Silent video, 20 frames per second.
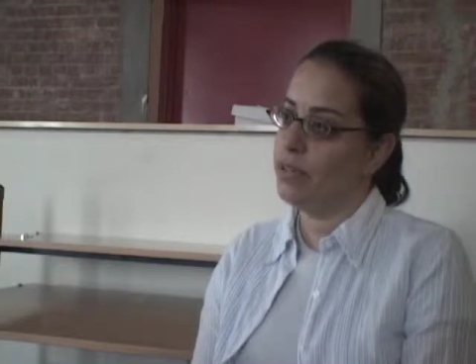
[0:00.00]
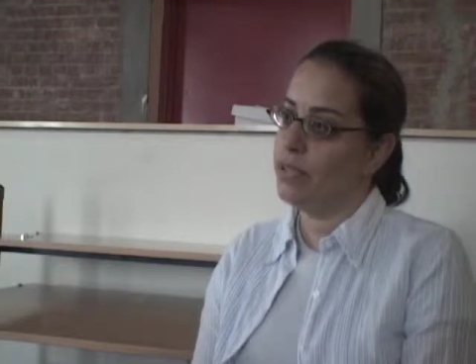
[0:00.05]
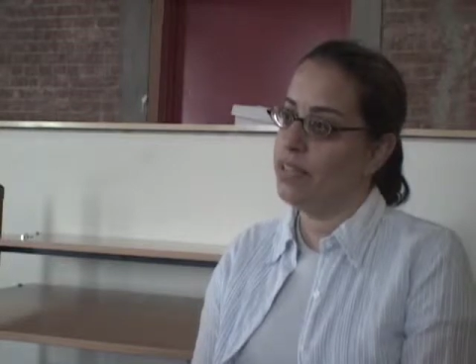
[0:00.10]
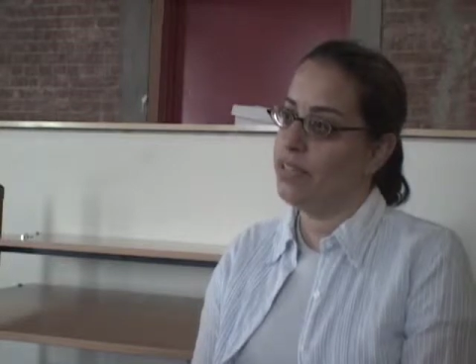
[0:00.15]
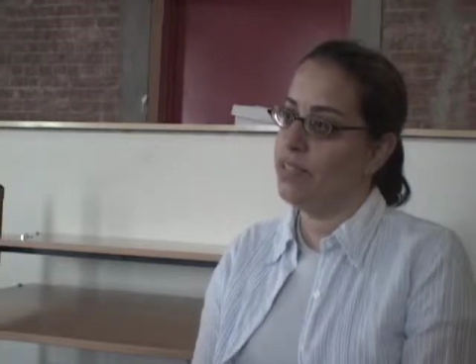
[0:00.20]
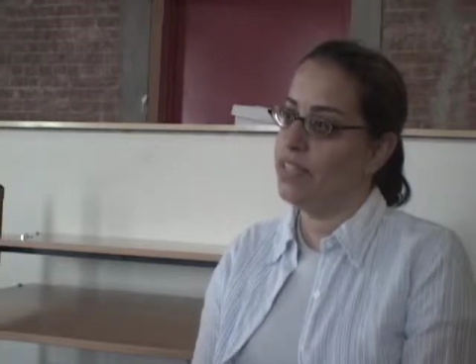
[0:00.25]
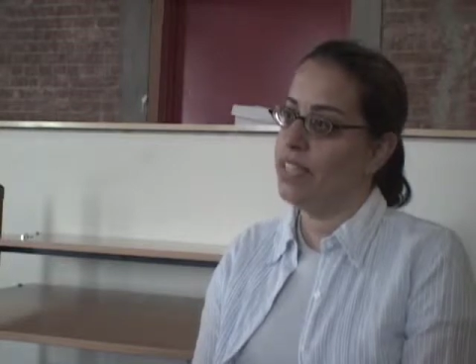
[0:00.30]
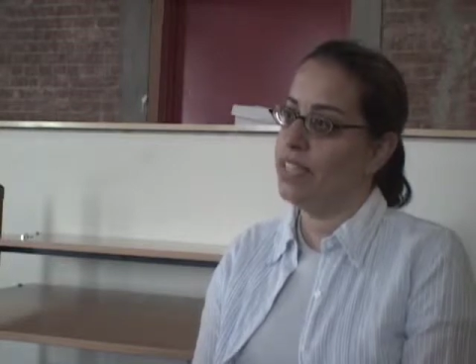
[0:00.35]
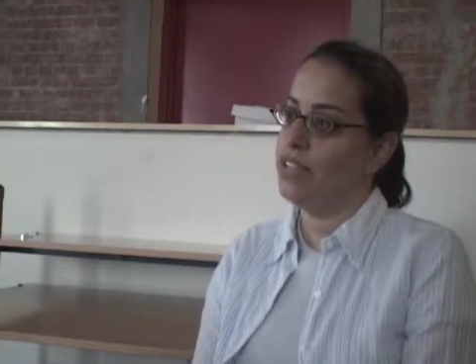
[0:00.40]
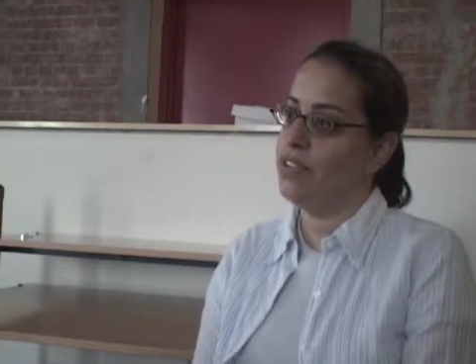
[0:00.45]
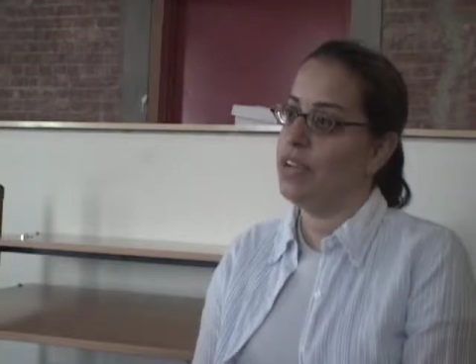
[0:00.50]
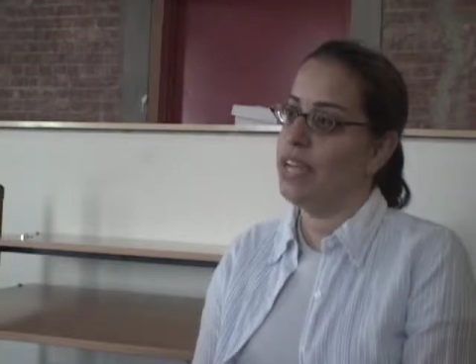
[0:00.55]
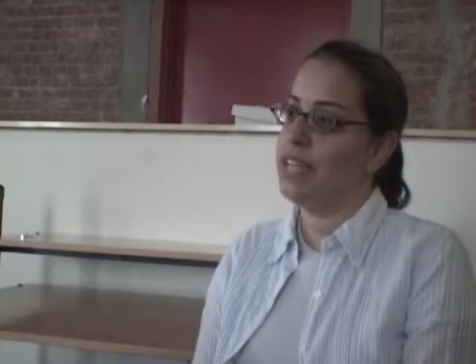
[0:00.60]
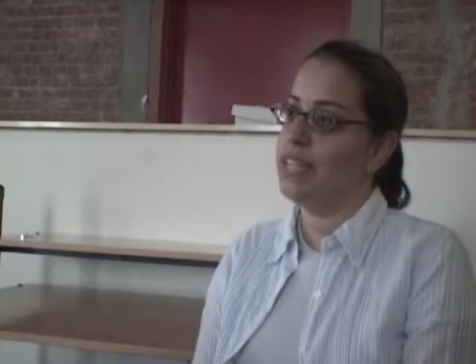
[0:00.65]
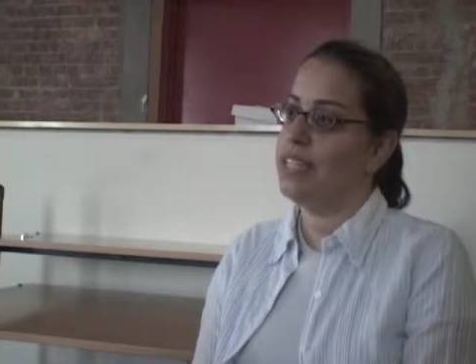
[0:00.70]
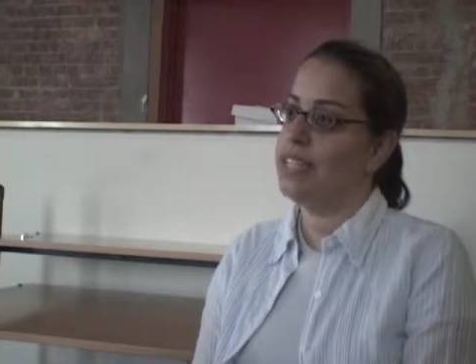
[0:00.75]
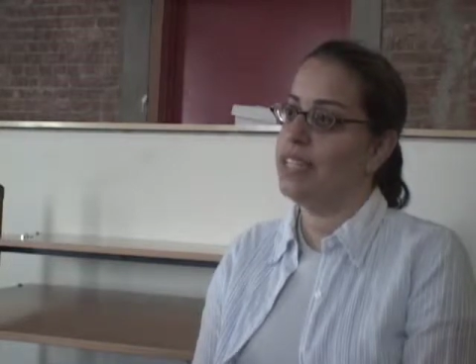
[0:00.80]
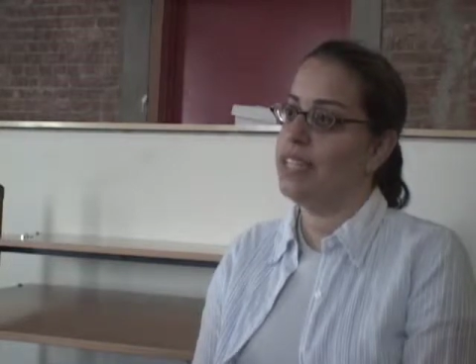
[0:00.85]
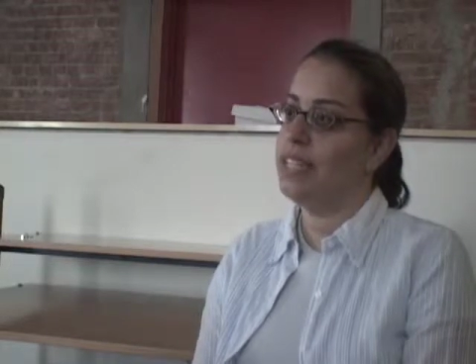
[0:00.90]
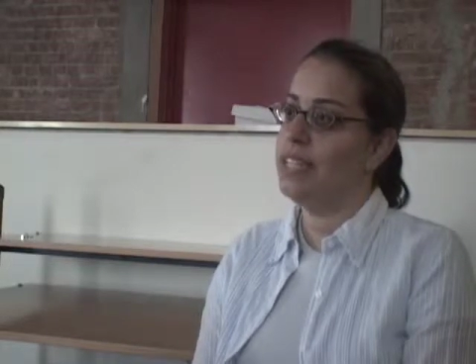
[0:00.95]
you live in the
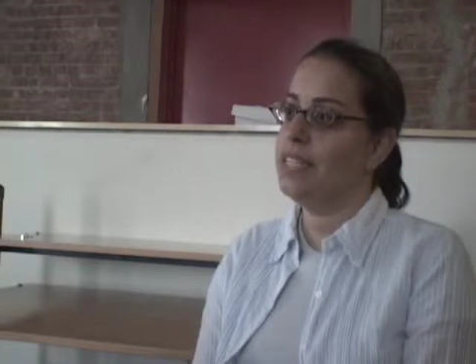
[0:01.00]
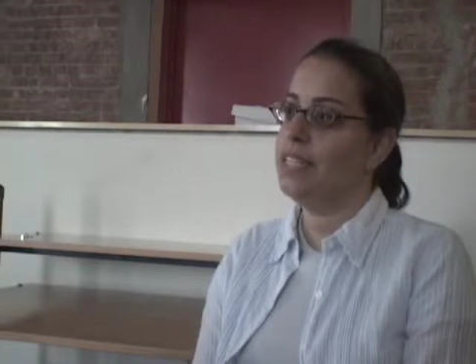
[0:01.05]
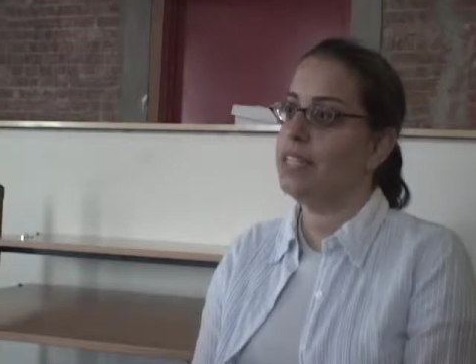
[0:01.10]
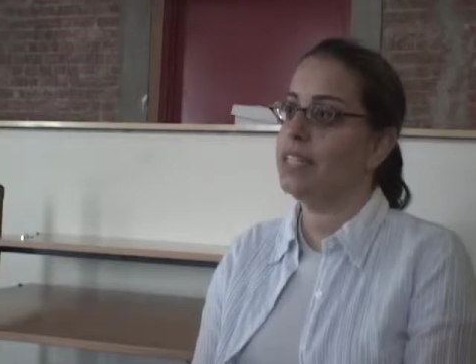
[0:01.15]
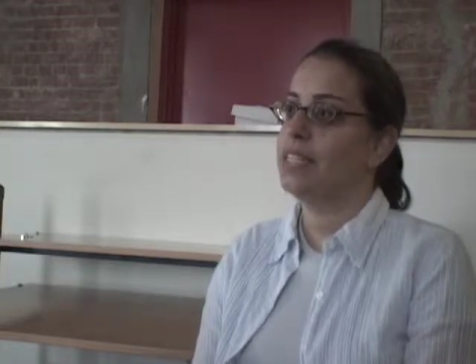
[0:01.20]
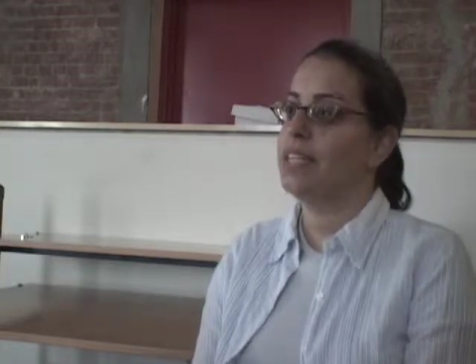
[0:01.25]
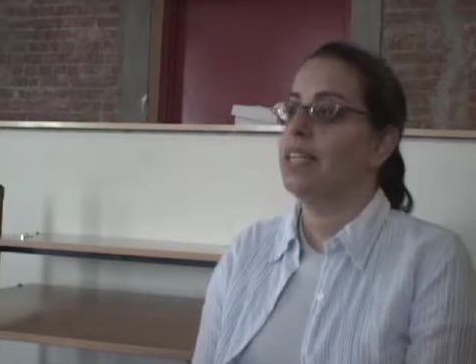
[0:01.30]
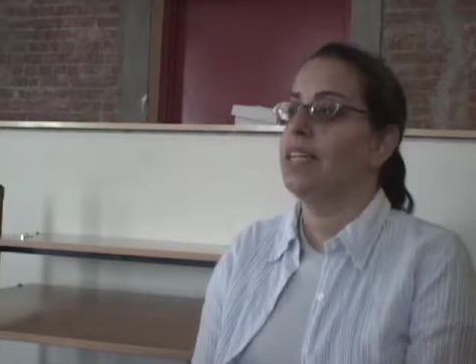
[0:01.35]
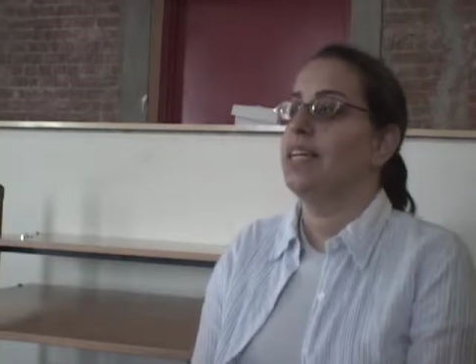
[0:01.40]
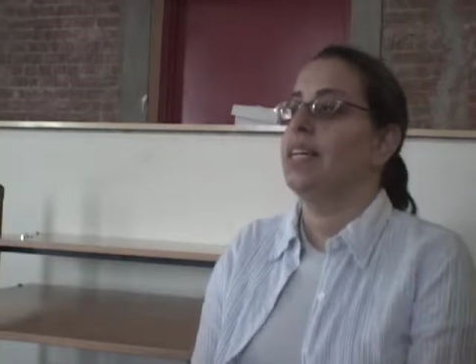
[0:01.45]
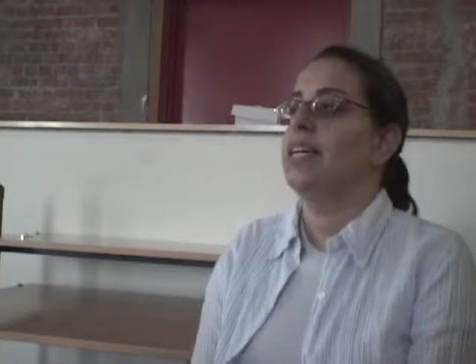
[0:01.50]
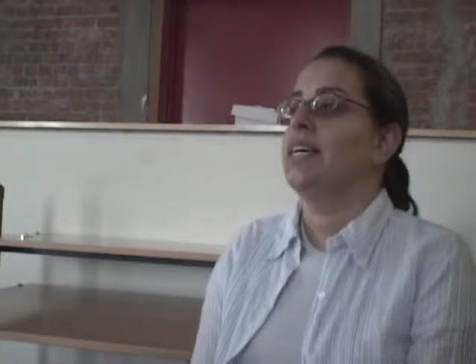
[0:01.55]
United States,